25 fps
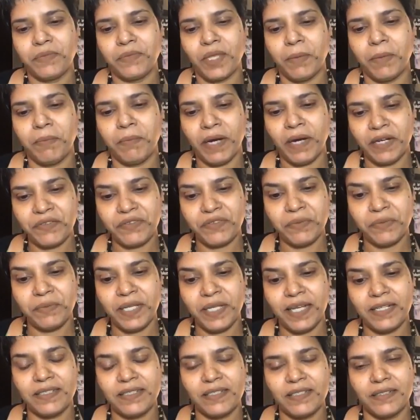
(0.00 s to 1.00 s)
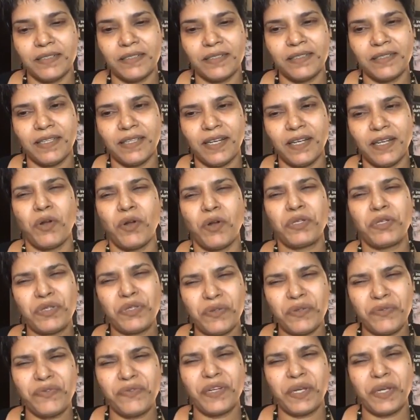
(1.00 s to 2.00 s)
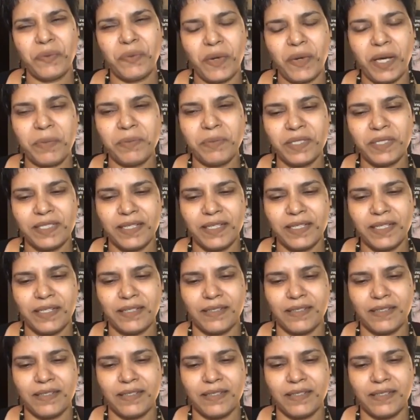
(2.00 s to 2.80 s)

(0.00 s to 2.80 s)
Apart from that, there are lots of requirements that